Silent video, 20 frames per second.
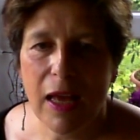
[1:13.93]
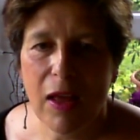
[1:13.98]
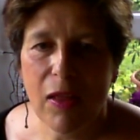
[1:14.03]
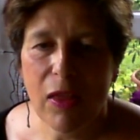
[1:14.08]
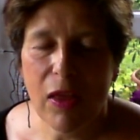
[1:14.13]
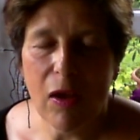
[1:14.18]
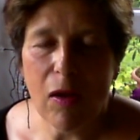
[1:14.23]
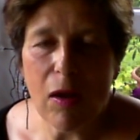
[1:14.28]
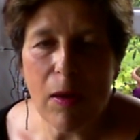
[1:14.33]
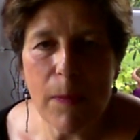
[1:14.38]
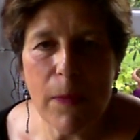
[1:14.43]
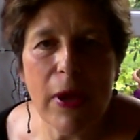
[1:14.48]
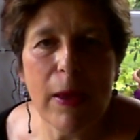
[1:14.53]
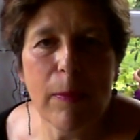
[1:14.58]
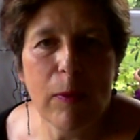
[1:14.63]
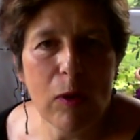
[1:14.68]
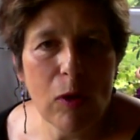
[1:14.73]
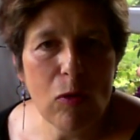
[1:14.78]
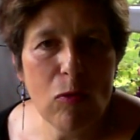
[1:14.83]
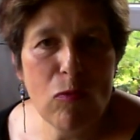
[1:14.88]
The only
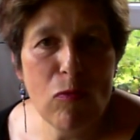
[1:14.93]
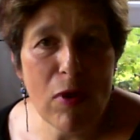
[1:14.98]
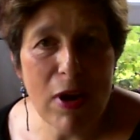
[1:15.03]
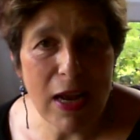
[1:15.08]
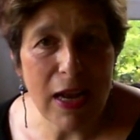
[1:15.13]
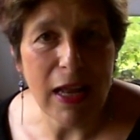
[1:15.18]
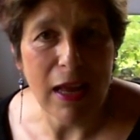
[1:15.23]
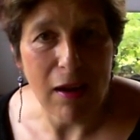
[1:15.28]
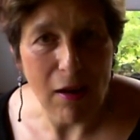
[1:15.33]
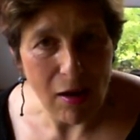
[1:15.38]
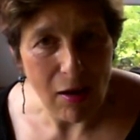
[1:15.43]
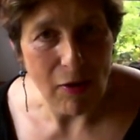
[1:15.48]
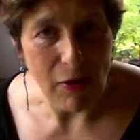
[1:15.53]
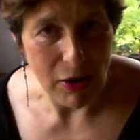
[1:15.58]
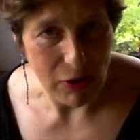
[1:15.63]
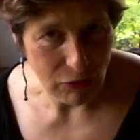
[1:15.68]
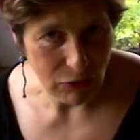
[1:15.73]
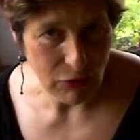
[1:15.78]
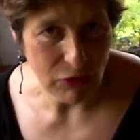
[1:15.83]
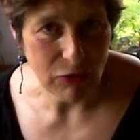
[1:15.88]
people who really are
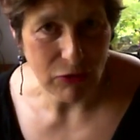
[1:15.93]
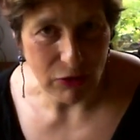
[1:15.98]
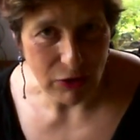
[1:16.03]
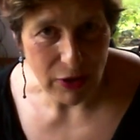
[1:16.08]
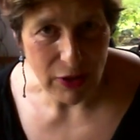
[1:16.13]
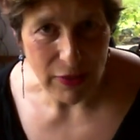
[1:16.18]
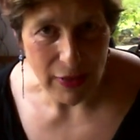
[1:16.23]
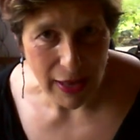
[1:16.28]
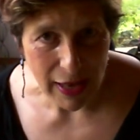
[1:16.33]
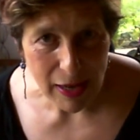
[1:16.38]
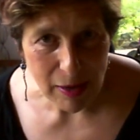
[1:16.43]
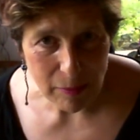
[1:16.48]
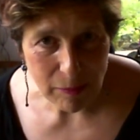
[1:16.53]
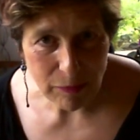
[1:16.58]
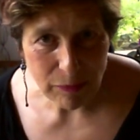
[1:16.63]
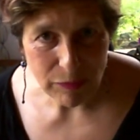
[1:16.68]
interested in that